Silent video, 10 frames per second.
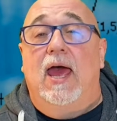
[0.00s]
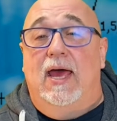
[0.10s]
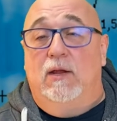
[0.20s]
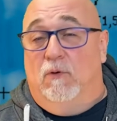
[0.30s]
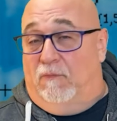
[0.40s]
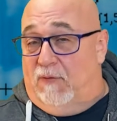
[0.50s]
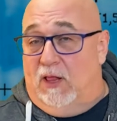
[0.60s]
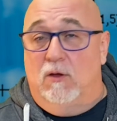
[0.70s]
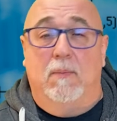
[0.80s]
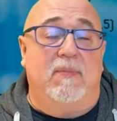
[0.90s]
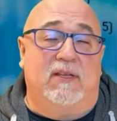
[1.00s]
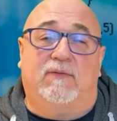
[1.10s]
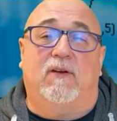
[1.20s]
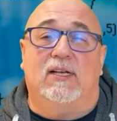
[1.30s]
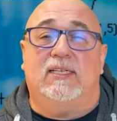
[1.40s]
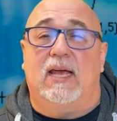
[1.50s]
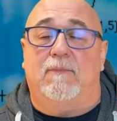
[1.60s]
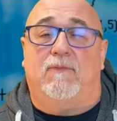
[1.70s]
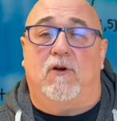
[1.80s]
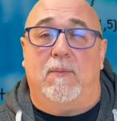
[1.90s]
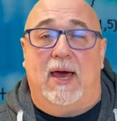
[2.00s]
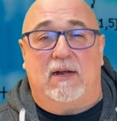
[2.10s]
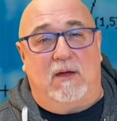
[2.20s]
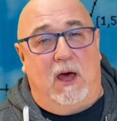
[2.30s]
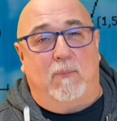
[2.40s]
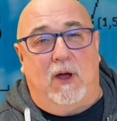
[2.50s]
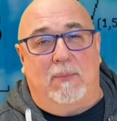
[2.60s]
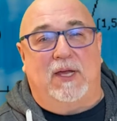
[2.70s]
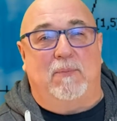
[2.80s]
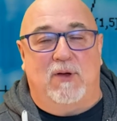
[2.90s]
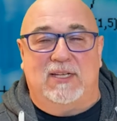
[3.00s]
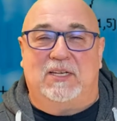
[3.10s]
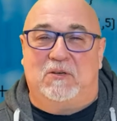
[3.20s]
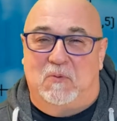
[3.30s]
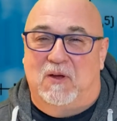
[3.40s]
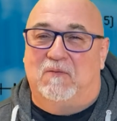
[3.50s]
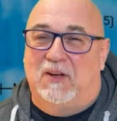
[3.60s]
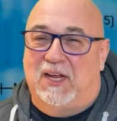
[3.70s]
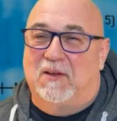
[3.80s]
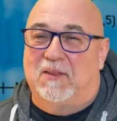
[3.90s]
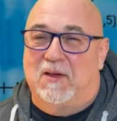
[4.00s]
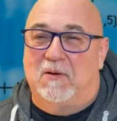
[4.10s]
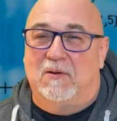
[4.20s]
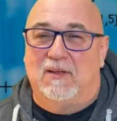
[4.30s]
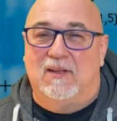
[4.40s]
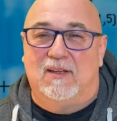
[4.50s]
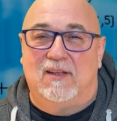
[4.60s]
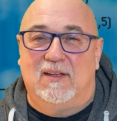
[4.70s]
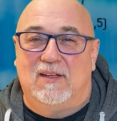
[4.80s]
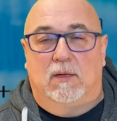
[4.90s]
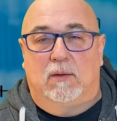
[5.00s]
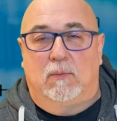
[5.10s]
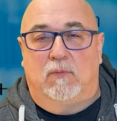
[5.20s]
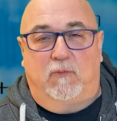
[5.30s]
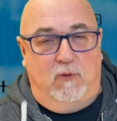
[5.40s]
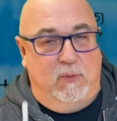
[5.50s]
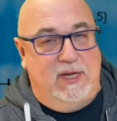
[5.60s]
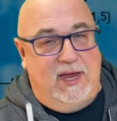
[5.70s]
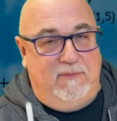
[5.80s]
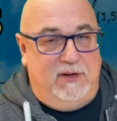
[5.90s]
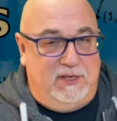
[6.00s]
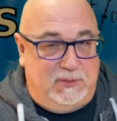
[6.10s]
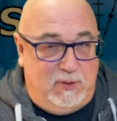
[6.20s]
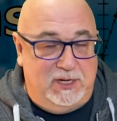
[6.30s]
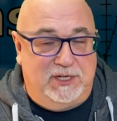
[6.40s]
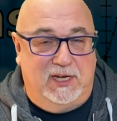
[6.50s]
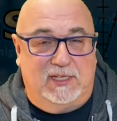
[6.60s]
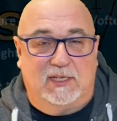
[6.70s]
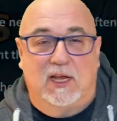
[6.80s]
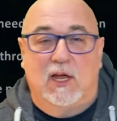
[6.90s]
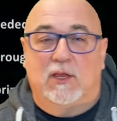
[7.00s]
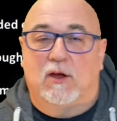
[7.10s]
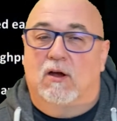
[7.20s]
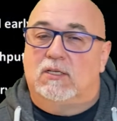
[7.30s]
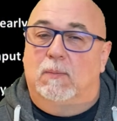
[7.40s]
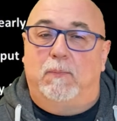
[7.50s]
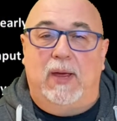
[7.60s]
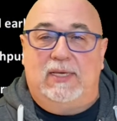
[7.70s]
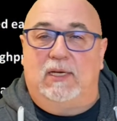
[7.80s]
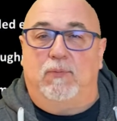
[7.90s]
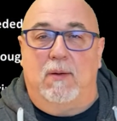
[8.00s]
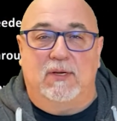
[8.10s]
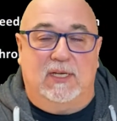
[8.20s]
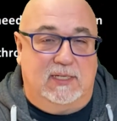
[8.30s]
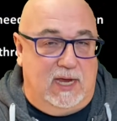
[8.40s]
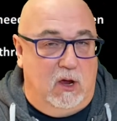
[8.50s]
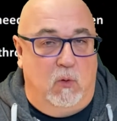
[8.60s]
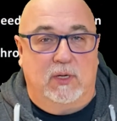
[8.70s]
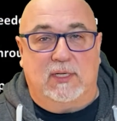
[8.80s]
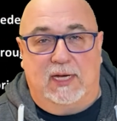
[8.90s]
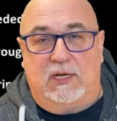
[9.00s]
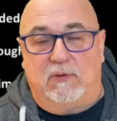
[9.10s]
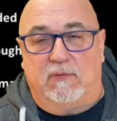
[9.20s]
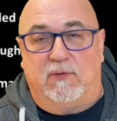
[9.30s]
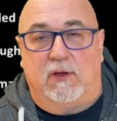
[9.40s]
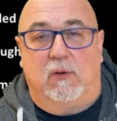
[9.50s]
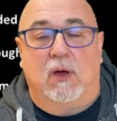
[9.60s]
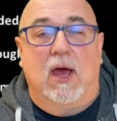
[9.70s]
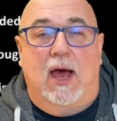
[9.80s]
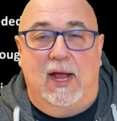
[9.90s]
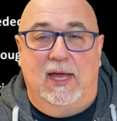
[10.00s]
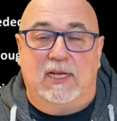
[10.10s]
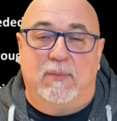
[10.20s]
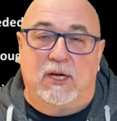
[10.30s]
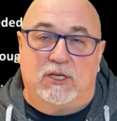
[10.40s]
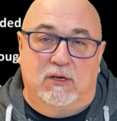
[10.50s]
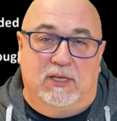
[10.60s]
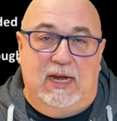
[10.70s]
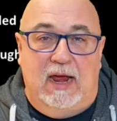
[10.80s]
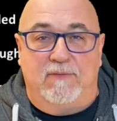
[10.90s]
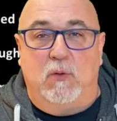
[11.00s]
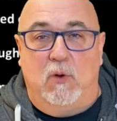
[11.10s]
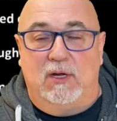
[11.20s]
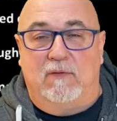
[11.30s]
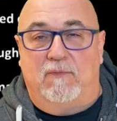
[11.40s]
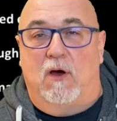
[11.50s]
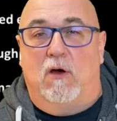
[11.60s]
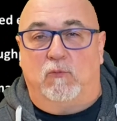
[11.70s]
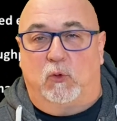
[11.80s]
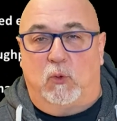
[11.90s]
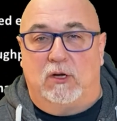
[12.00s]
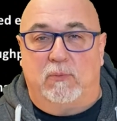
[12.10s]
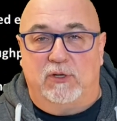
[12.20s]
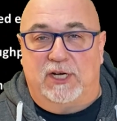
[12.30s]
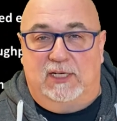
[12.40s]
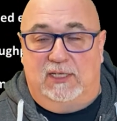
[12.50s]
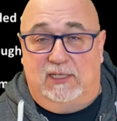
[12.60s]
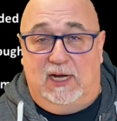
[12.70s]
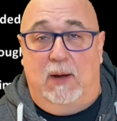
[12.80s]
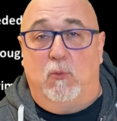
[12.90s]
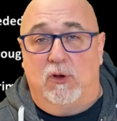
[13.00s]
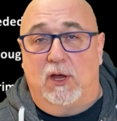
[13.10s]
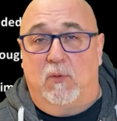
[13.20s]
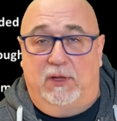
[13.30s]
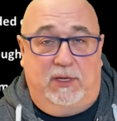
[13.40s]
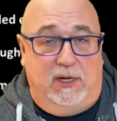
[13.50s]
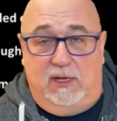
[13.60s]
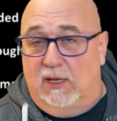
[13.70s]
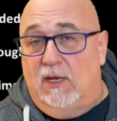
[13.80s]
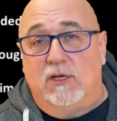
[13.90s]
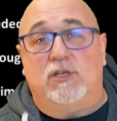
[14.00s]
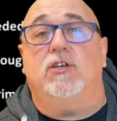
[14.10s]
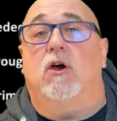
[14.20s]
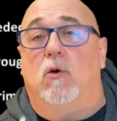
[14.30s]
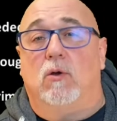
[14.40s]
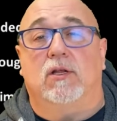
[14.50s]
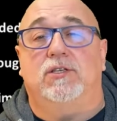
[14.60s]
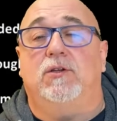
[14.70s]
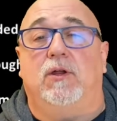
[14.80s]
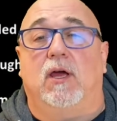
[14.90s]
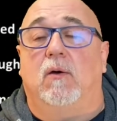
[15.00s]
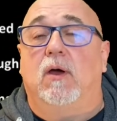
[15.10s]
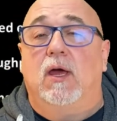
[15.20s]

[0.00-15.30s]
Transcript: and it will follow this very same format. I'll probably compress it into one video though. Before we dive into the spreadsheets, there are some basic premises I always like to review. I like to make sure that everyone involved with render projections that I'm working with in a show or in a studio